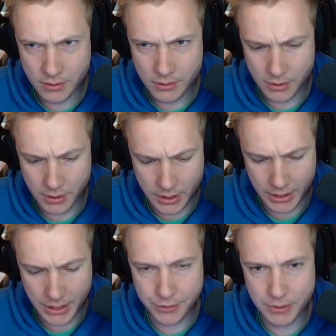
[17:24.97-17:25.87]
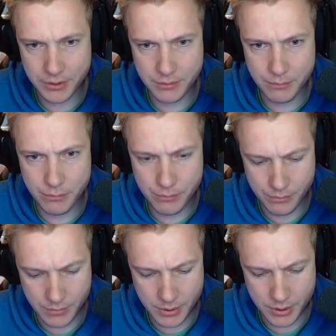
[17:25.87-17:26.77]
I guess we'll
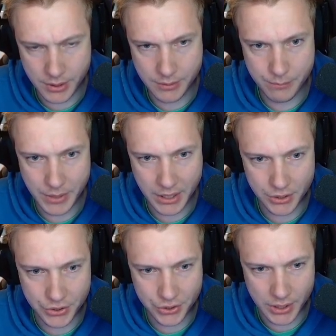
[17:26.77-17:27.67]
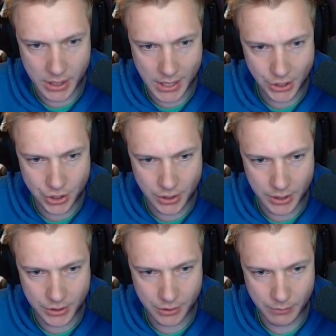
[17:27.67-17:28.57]
make a selection
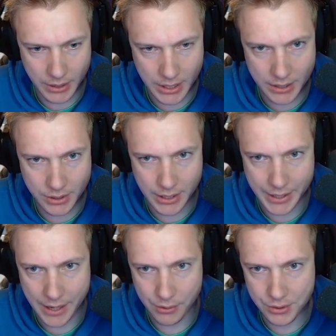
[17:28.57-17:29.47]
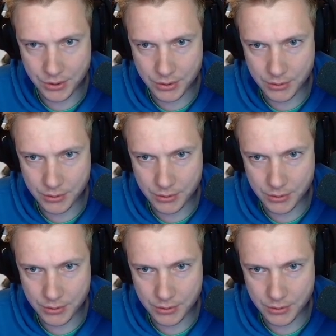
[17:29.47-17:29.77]
here so we can't get out.